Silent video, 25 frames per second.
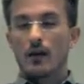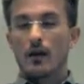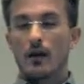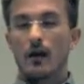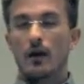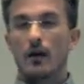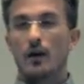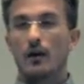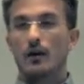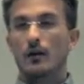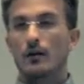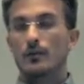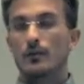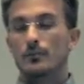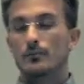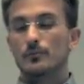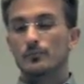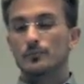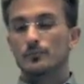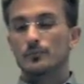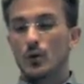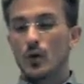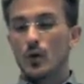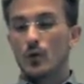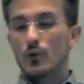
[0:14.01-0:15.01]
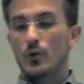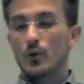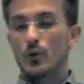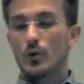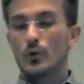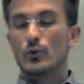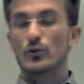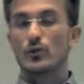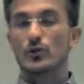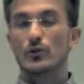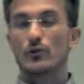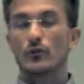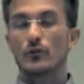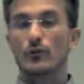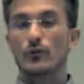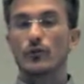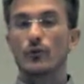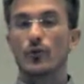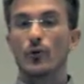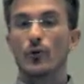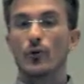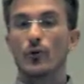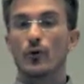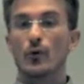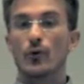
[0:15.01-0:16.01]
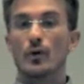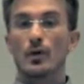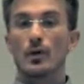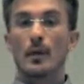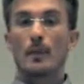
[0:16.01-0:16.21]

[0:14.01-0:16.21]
Um, we use it for